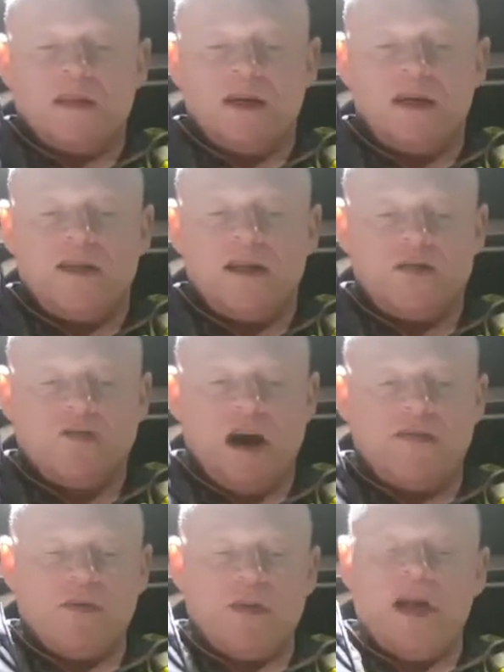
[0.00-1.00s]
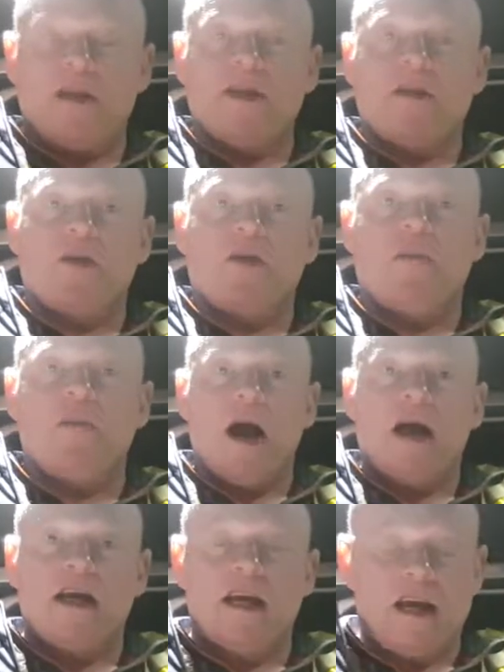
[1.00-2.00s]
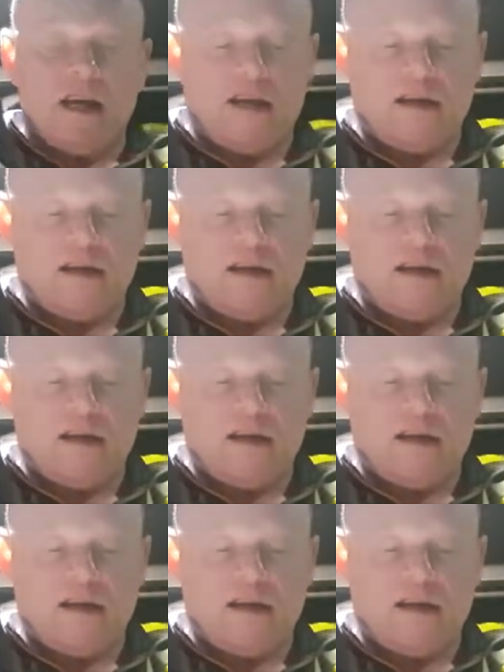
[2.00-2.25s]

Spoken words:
they'll drive away and then they'll come back again.